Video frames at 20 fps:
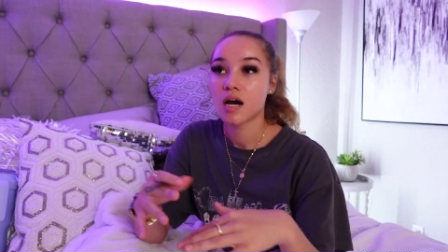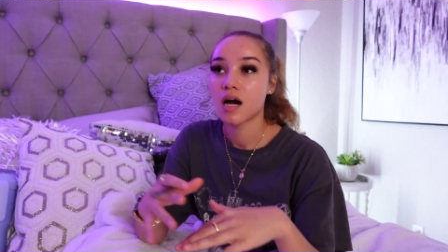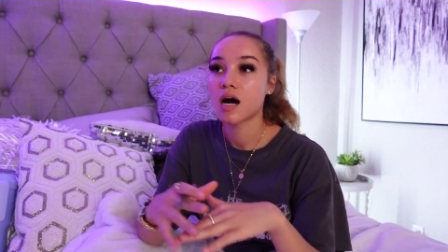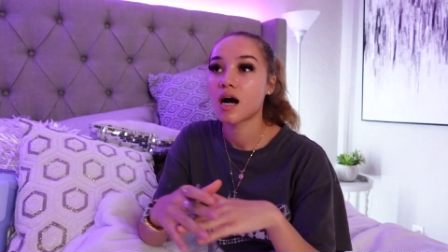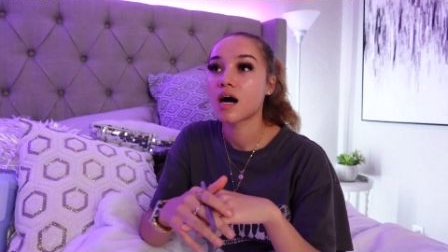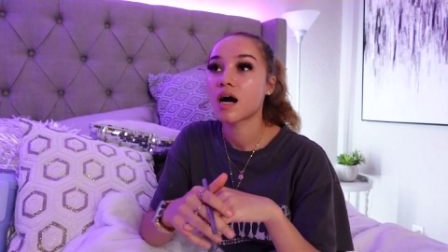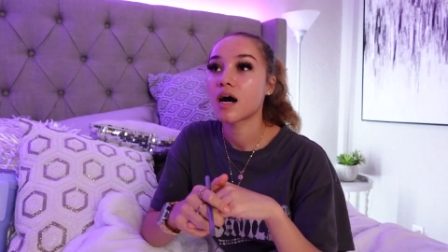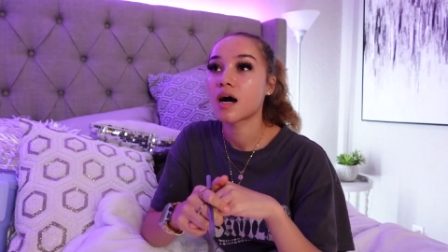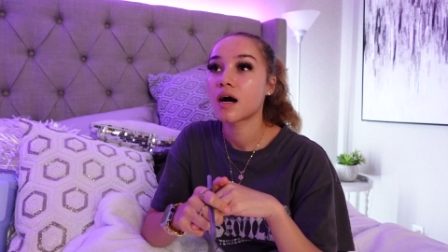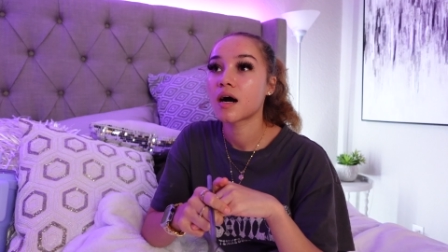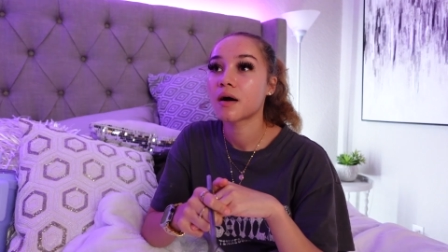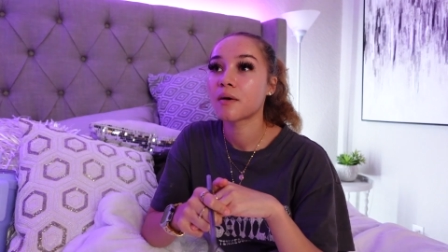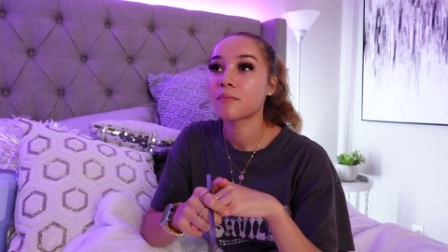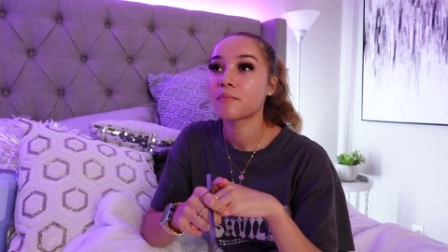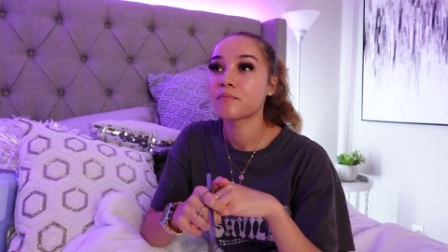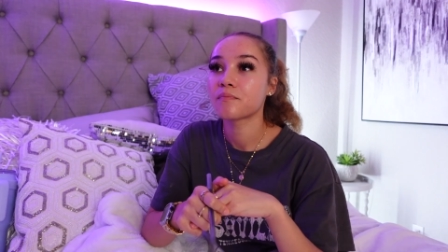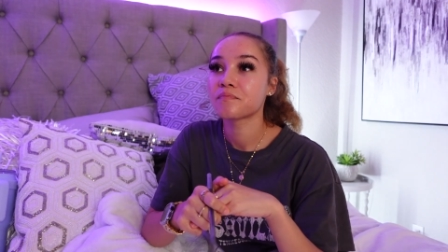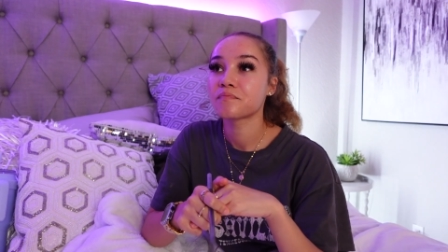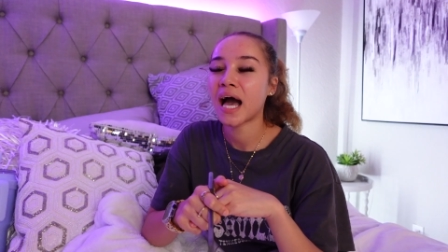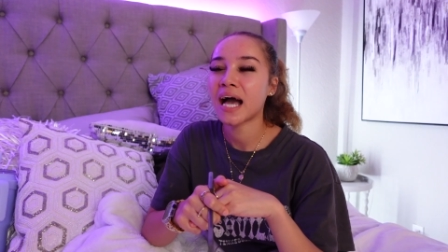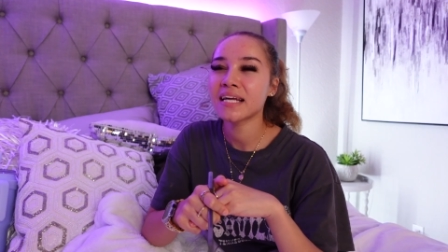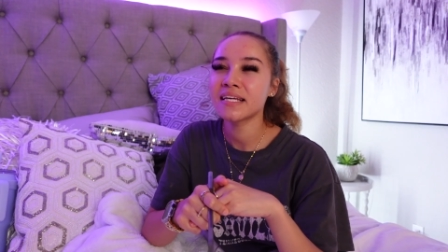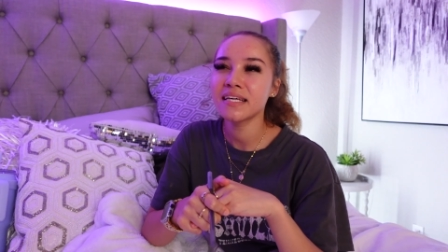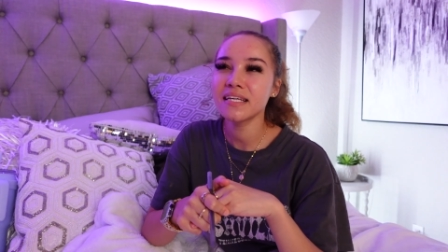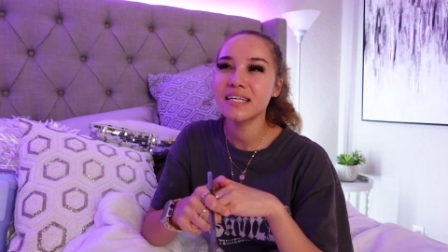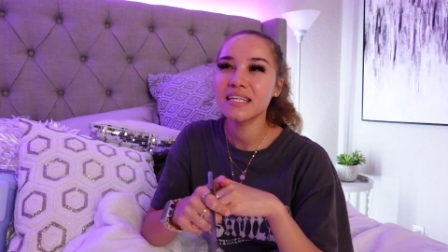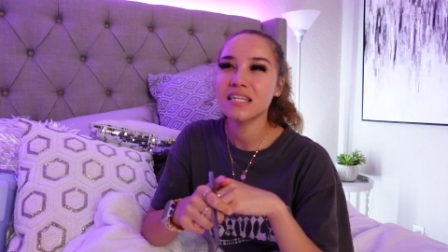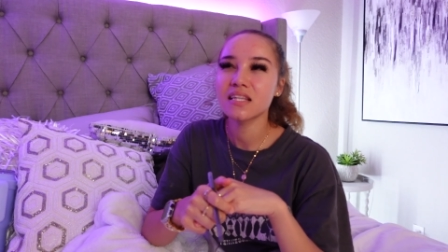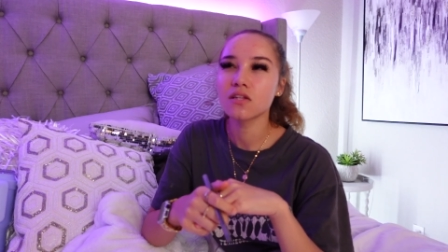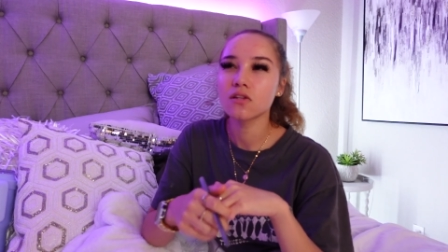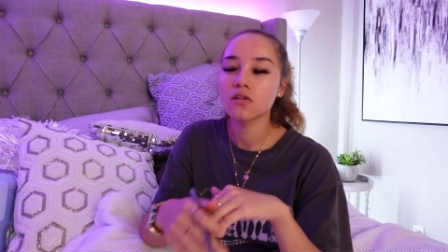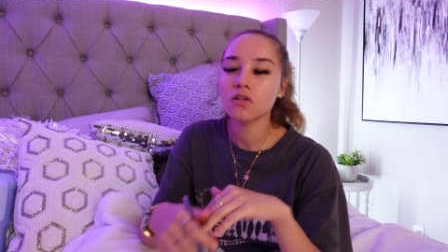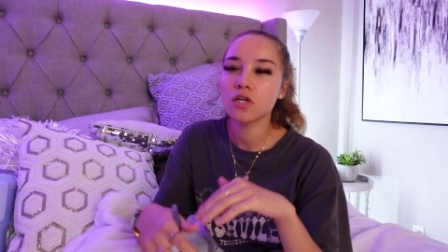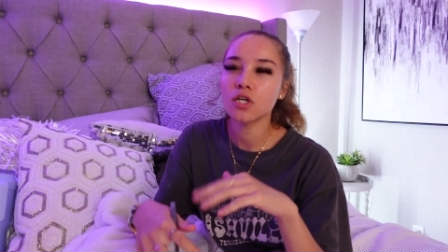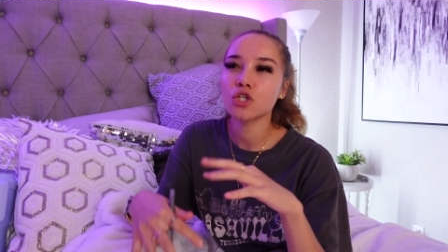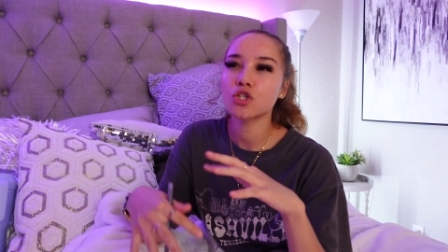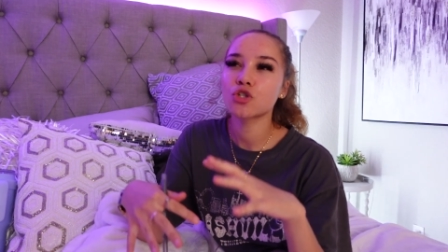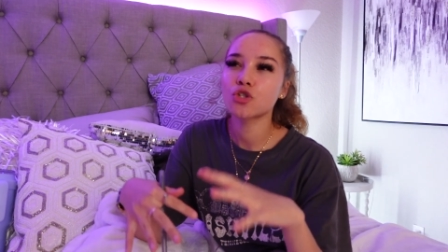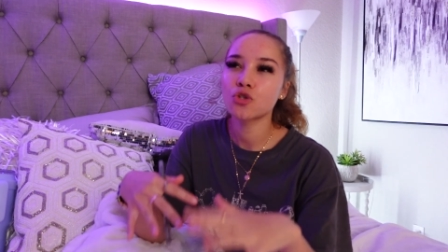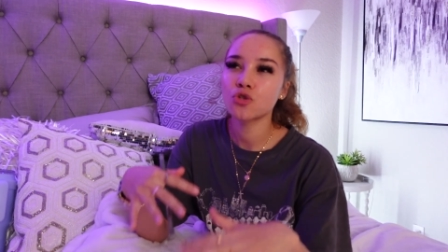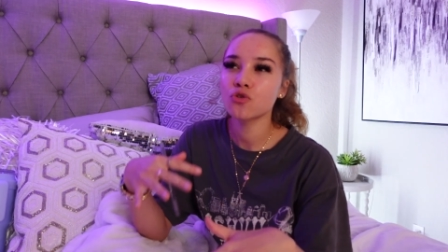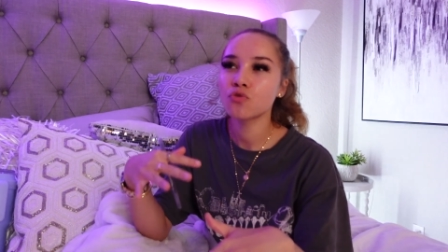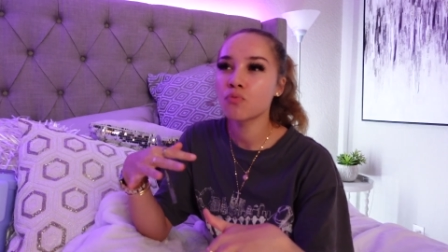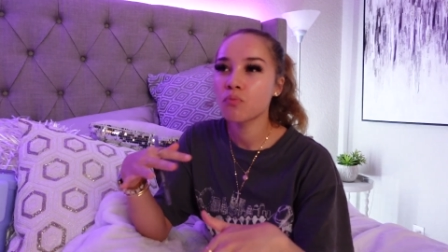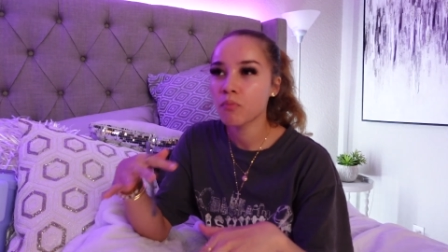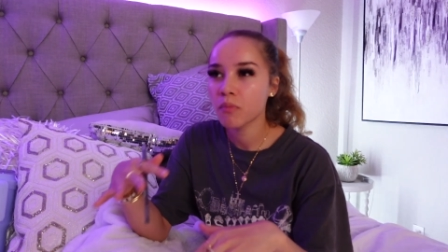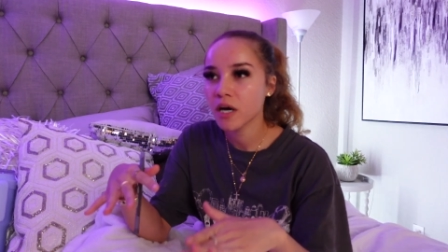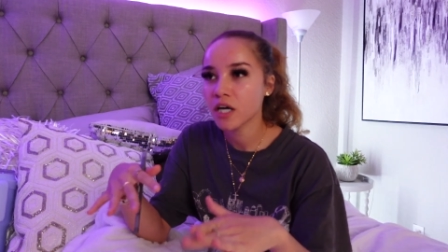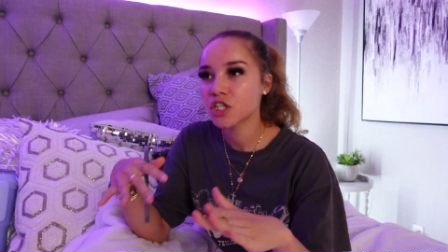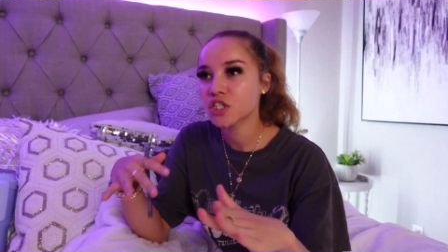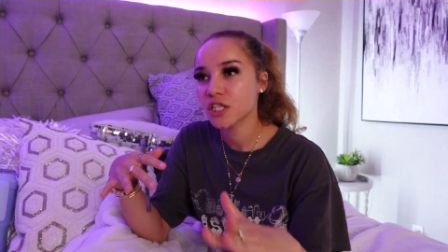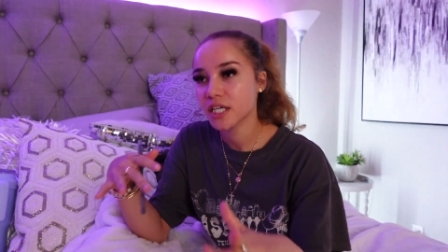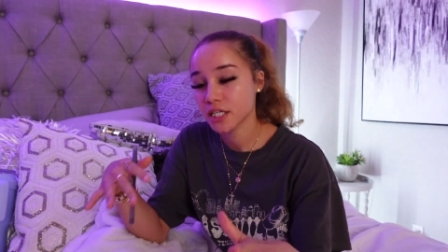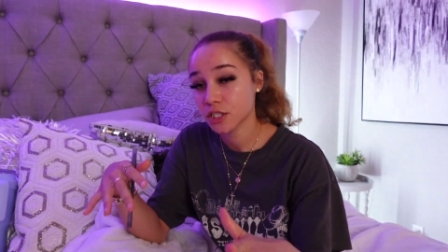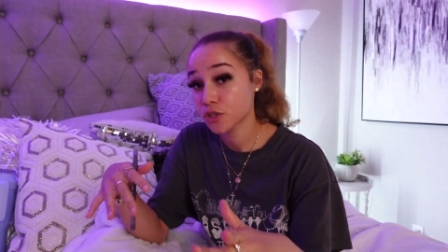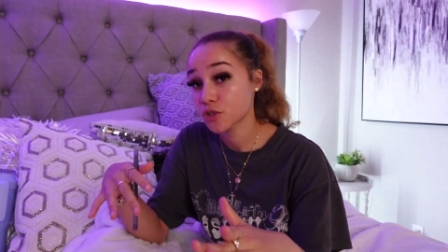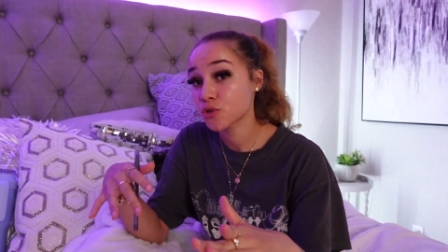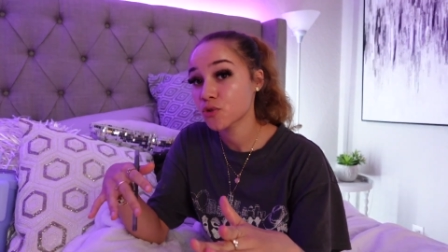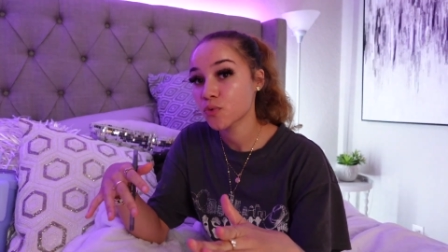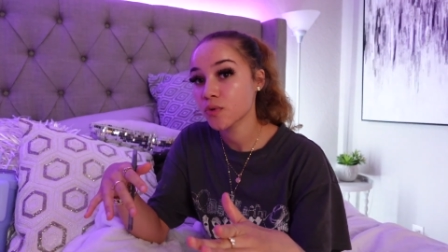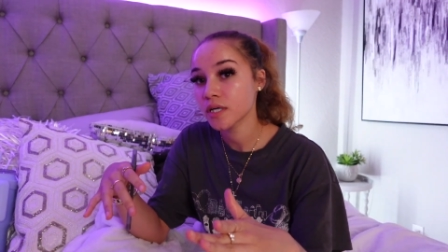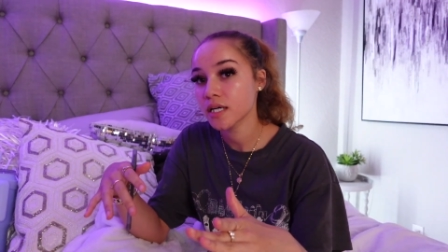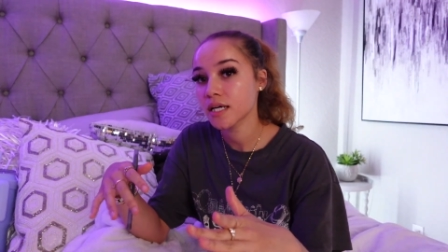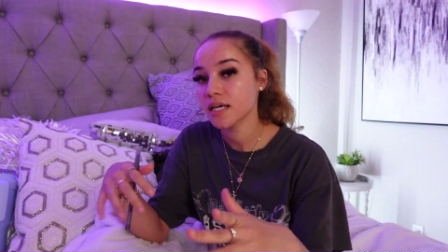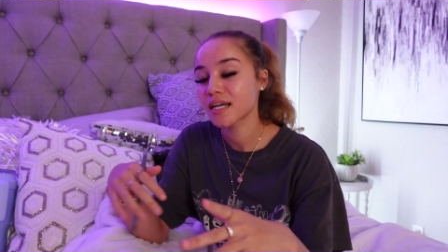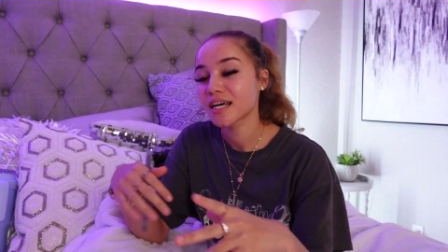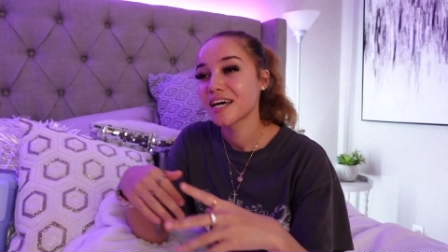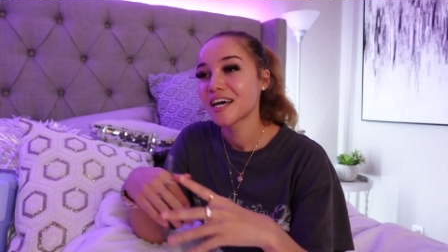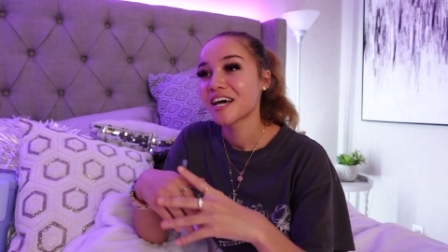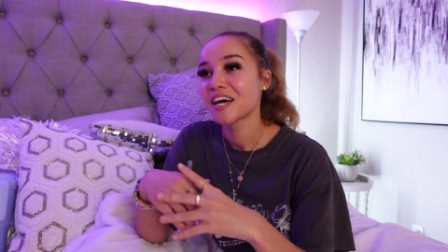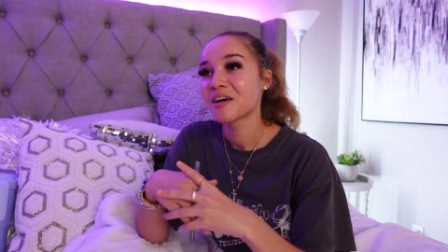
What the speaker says: I didn't look too much into it